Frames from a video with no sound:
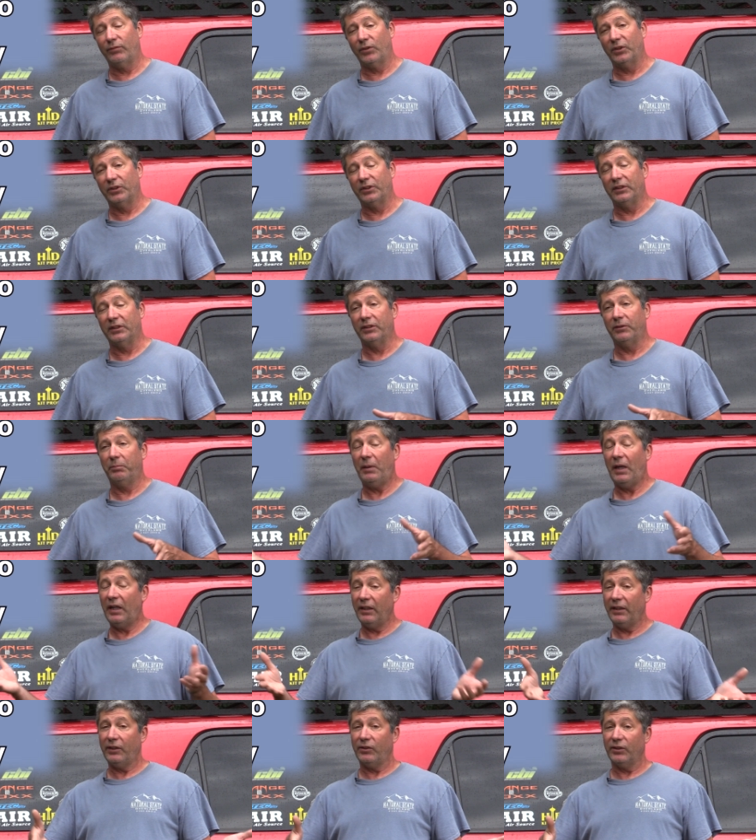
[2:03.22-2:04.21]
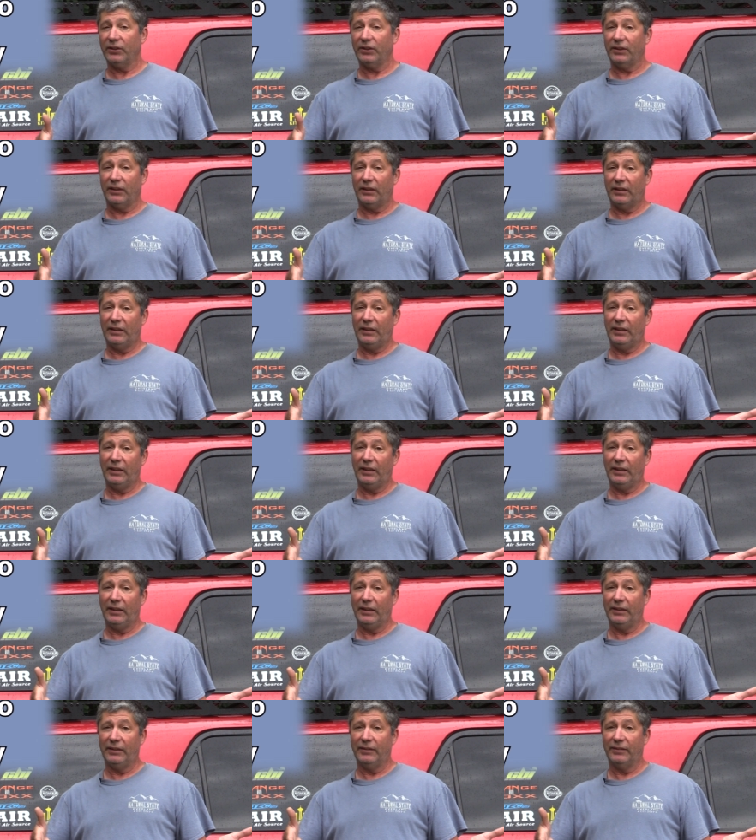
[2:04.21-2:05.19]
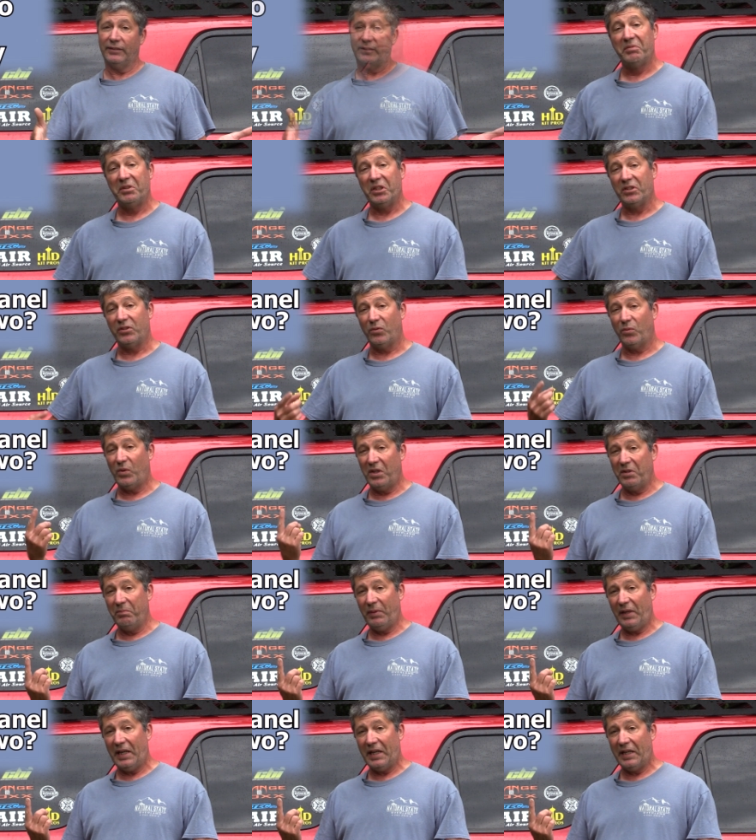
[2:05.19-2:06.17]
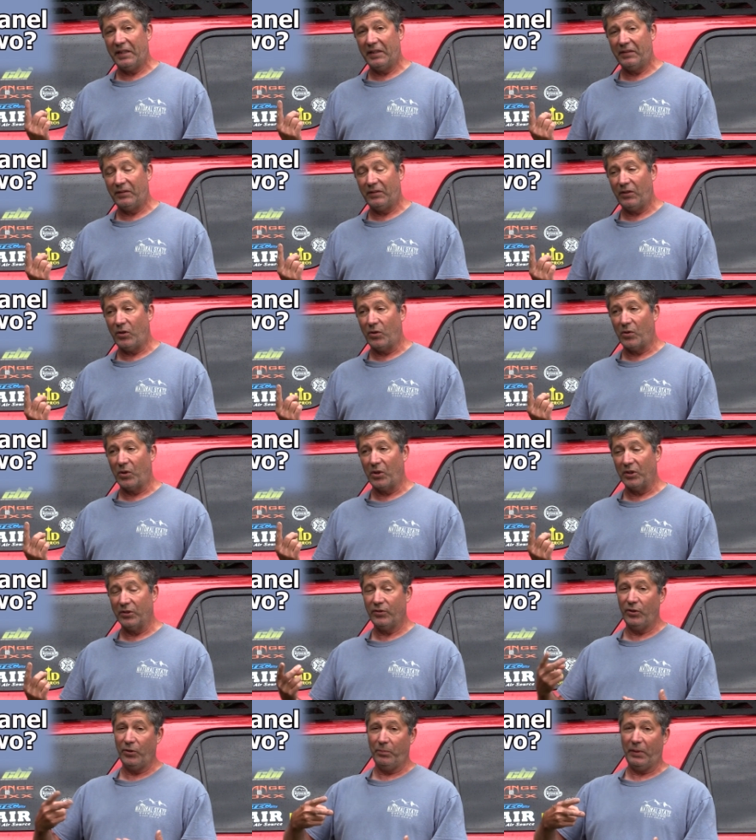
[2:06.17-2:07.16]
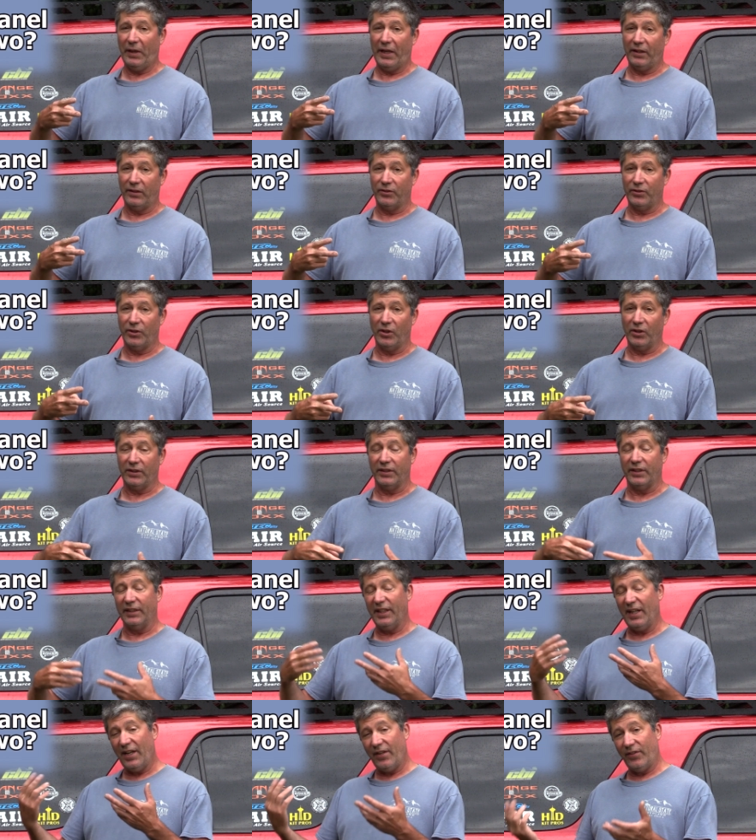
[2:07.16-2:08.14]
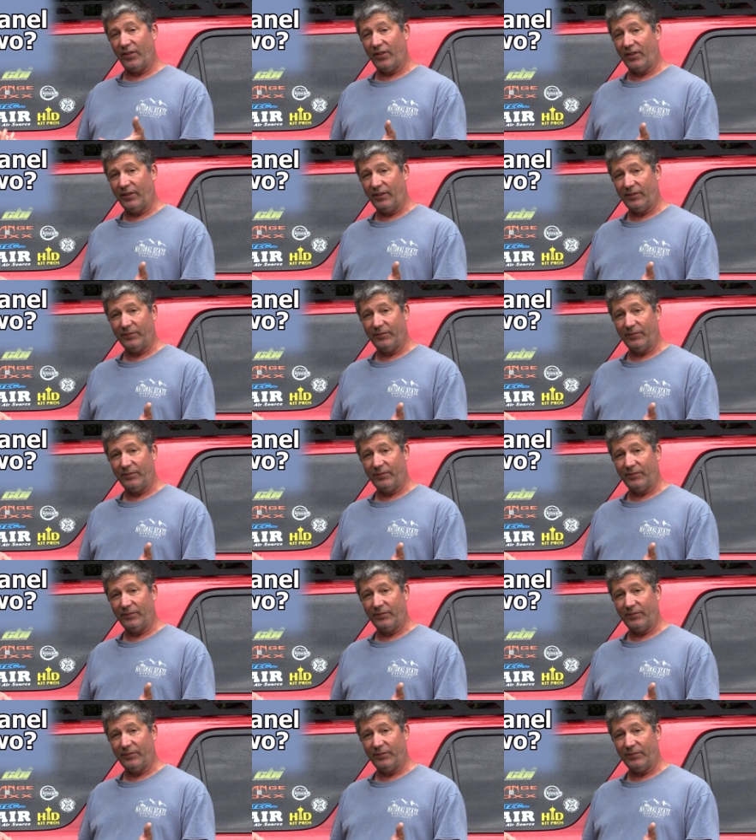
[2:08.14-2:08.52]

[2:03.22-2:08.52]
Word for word: versus polycrystalline, just one panel or two panels hooked together,